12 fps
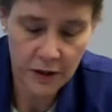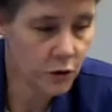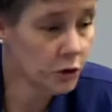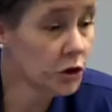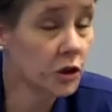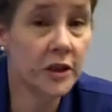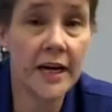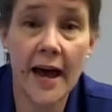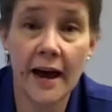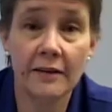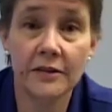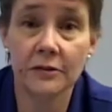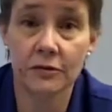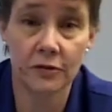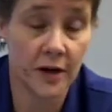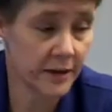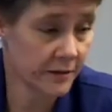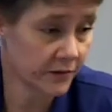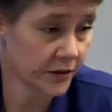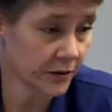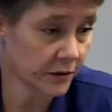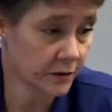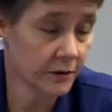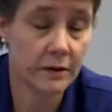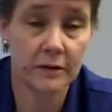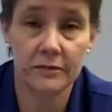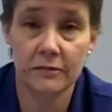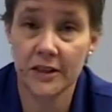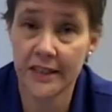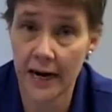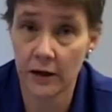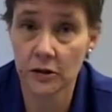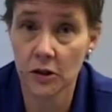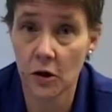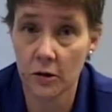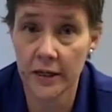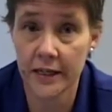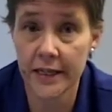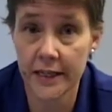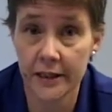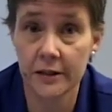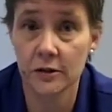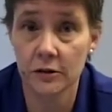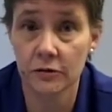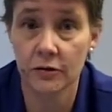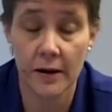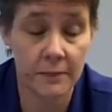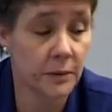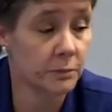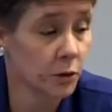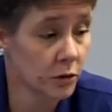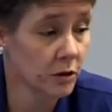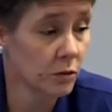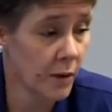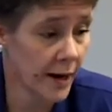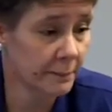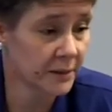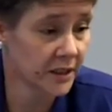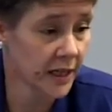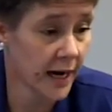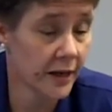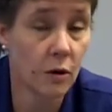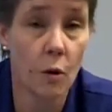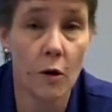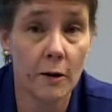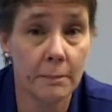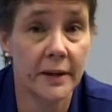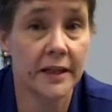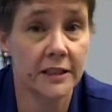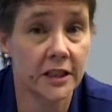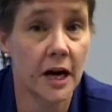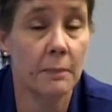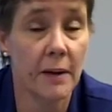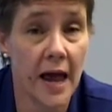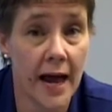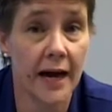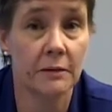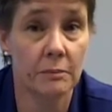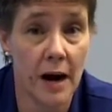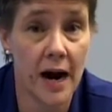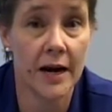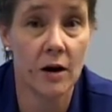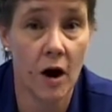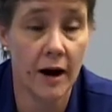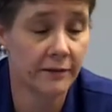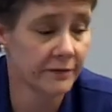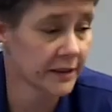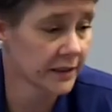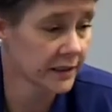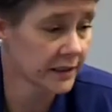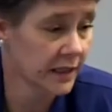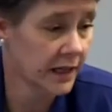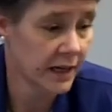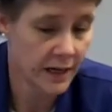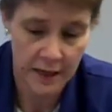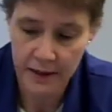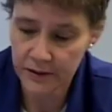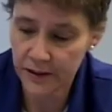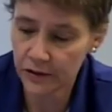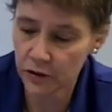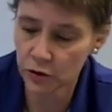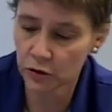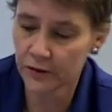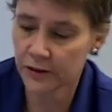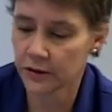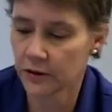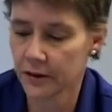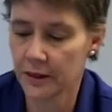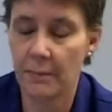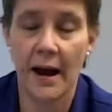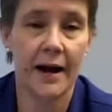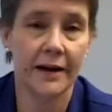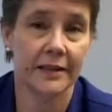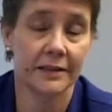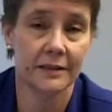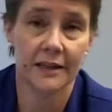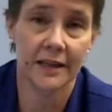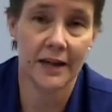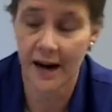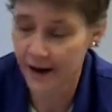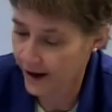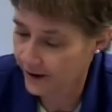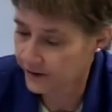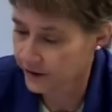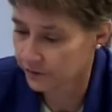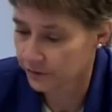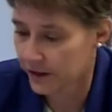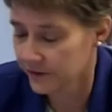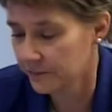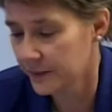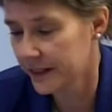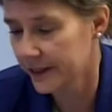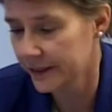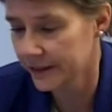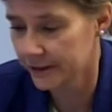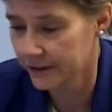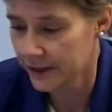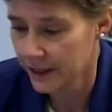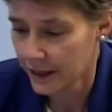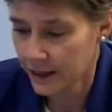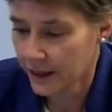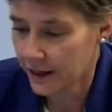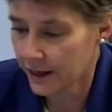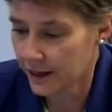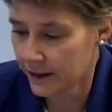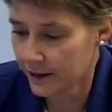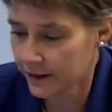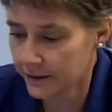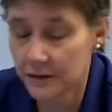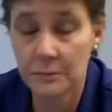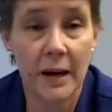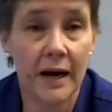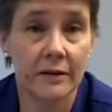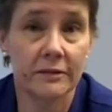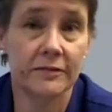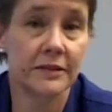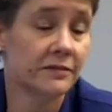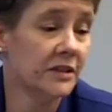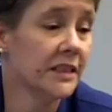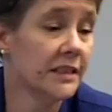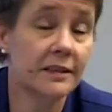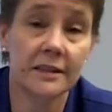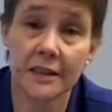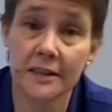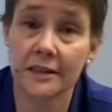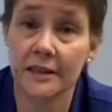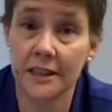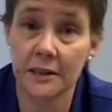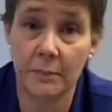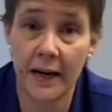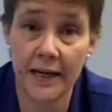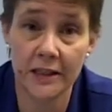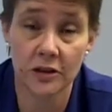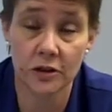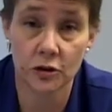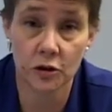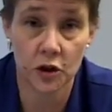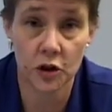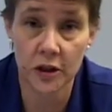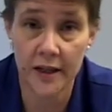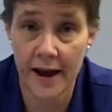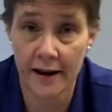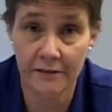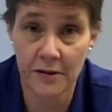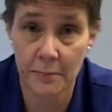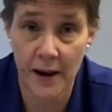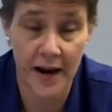You should have in front of you, downloaded either from the Moodle website or picked up at my office, the service learning packet. And I have it in front of me here. It's about 15, 16 pages. You should have the